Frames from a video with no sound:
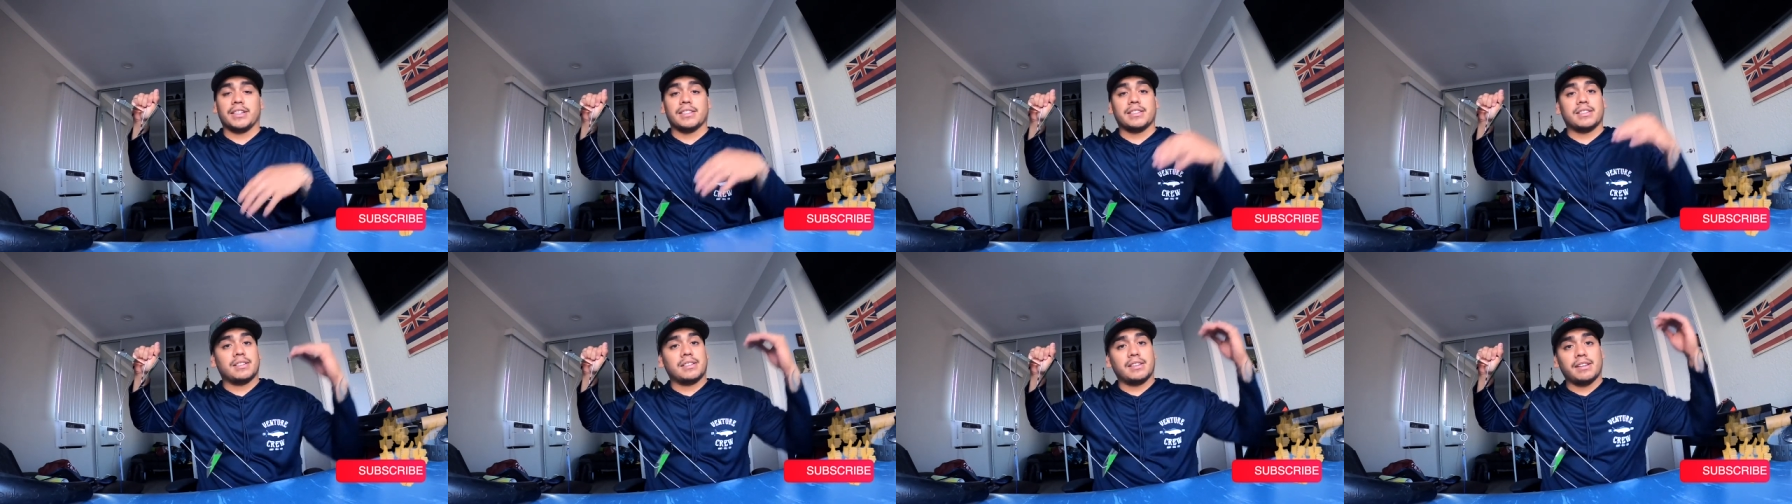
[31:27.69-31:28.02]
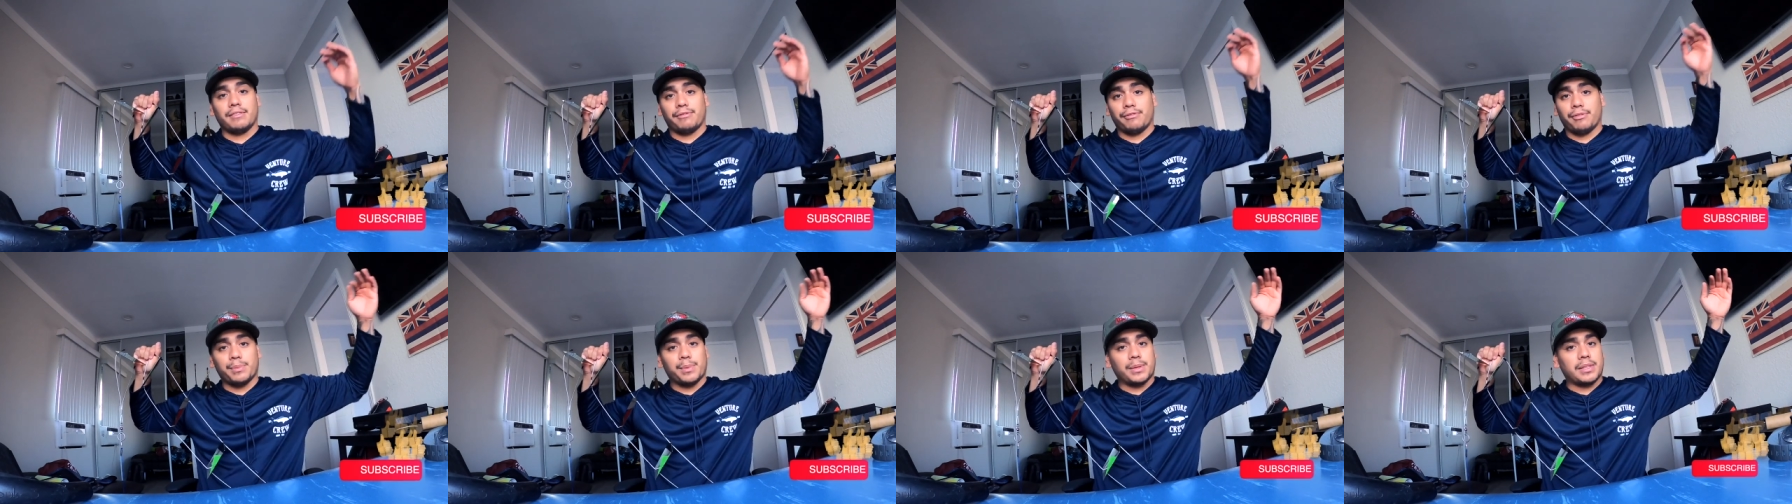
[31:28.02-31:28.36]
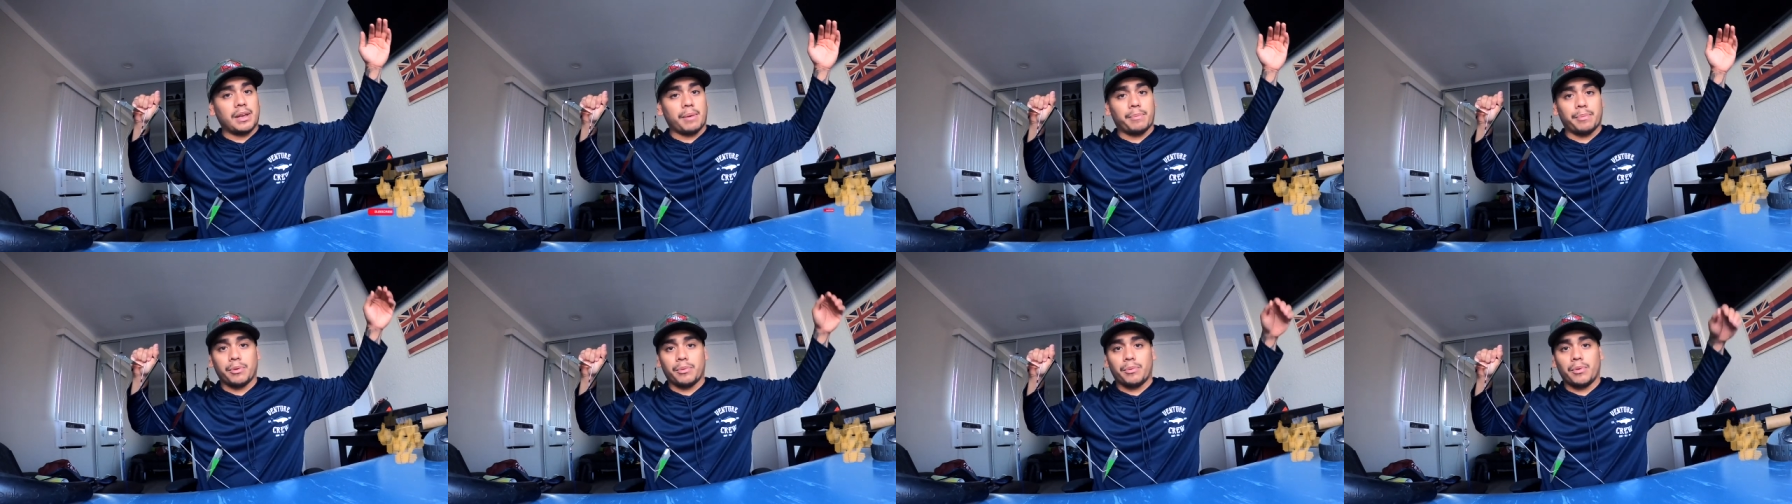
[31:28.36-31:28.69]
You could see it from the
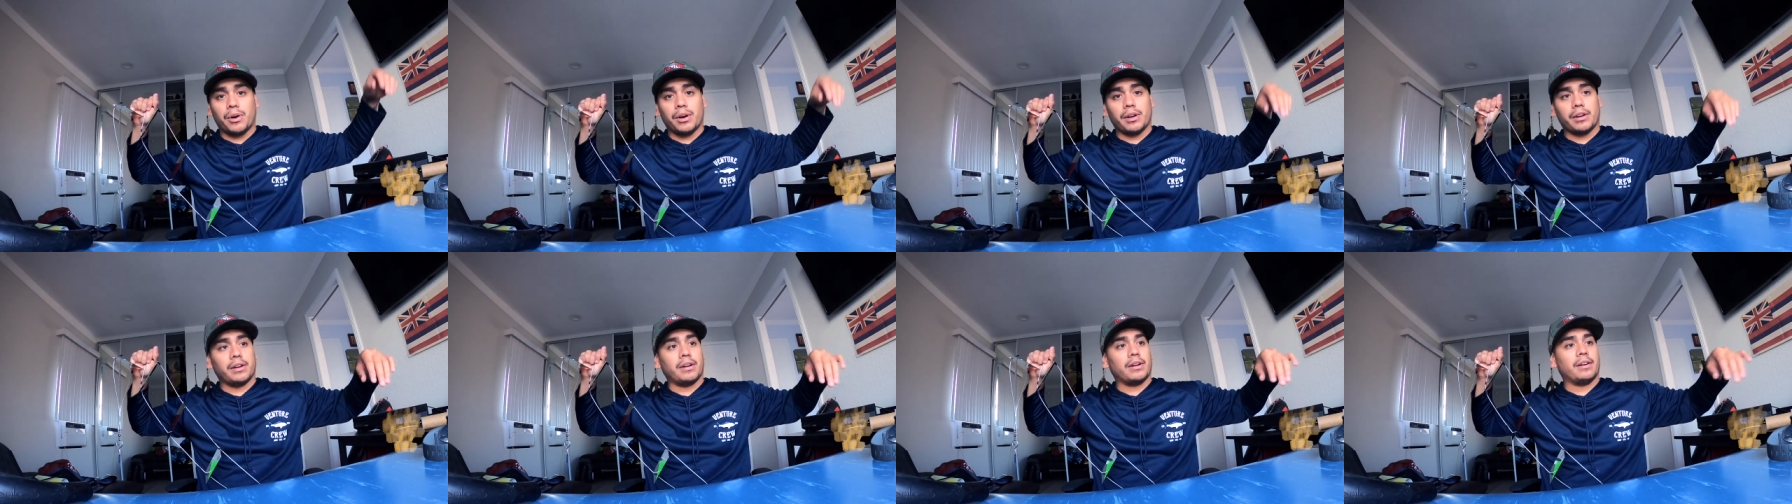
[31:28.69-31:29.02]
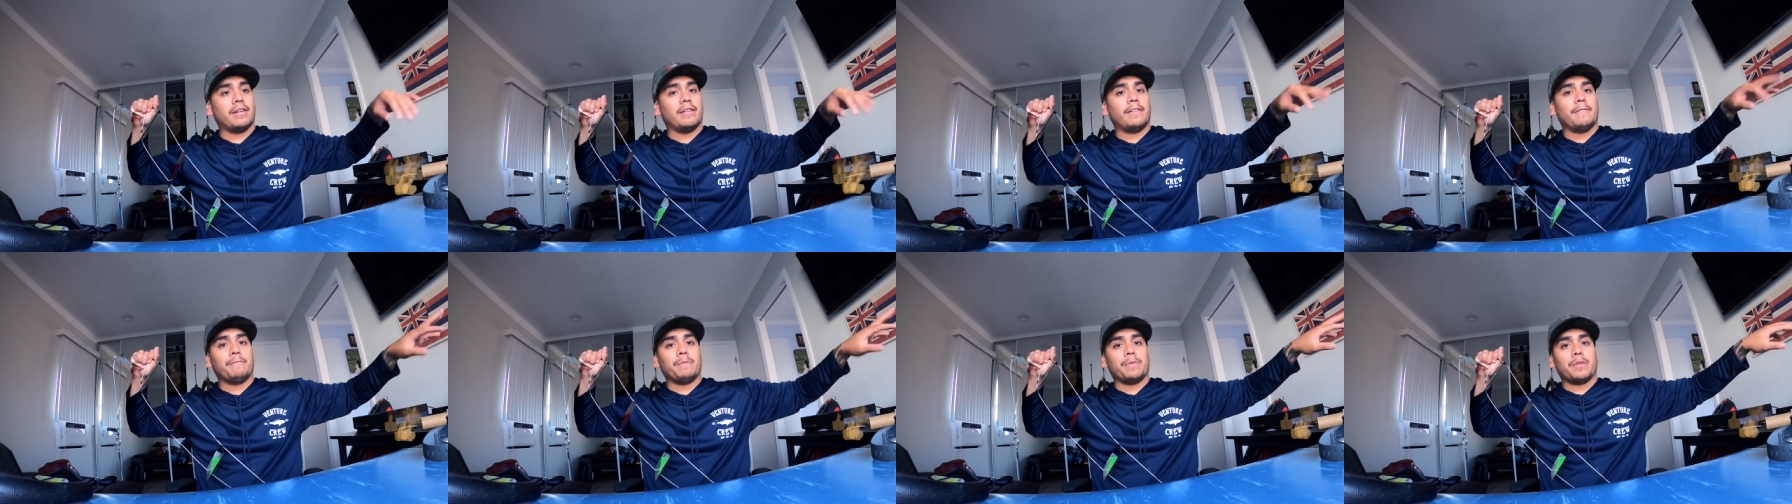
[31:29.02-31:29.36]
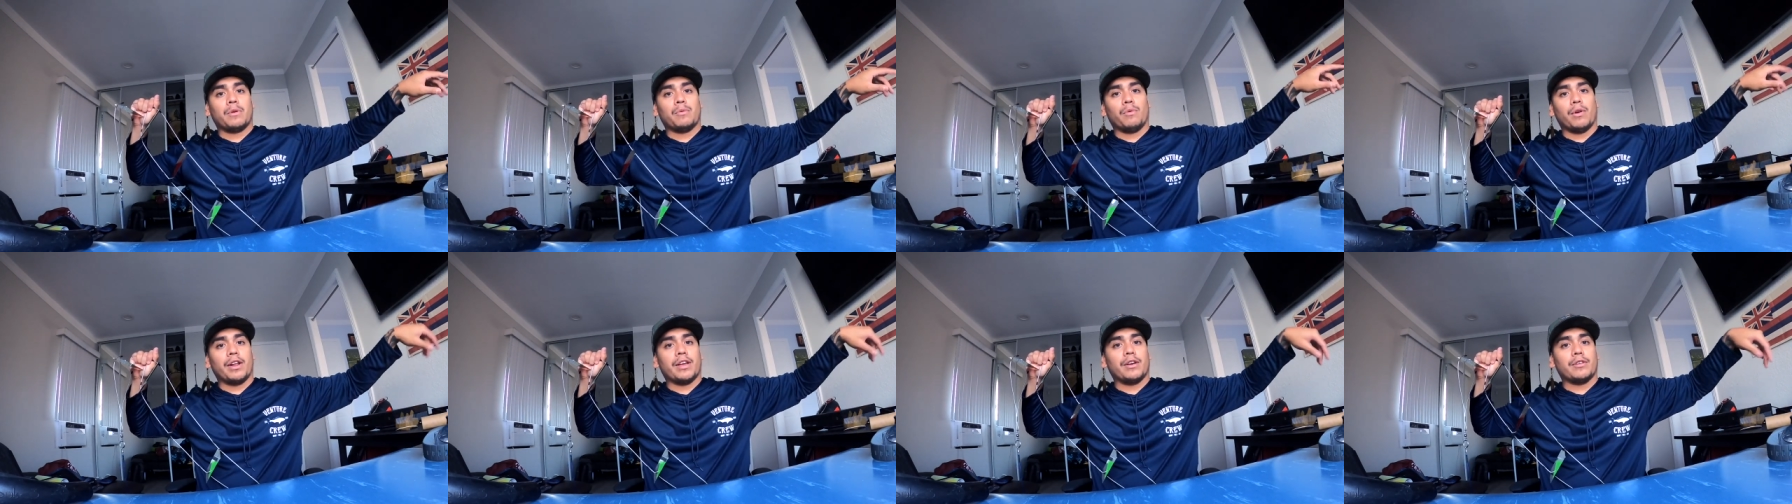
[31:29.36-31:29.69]
top of the water when